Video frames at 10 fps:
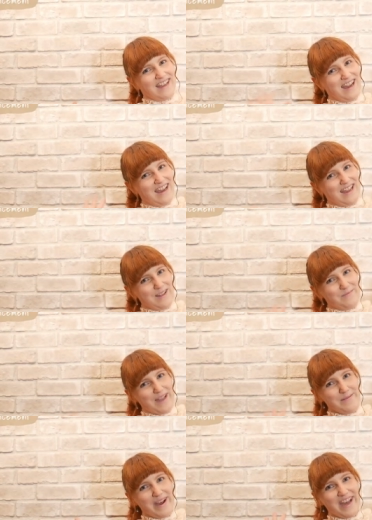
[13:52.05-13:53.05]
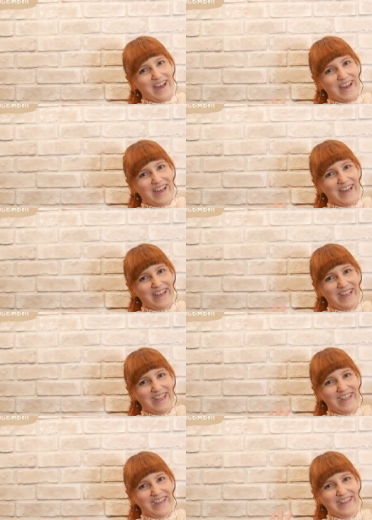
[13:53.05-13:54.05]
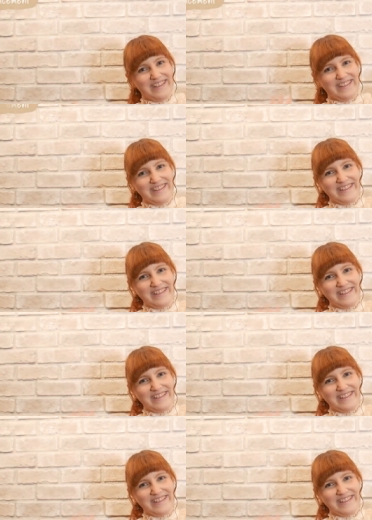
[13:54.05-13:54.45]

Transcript: time. Bye bye.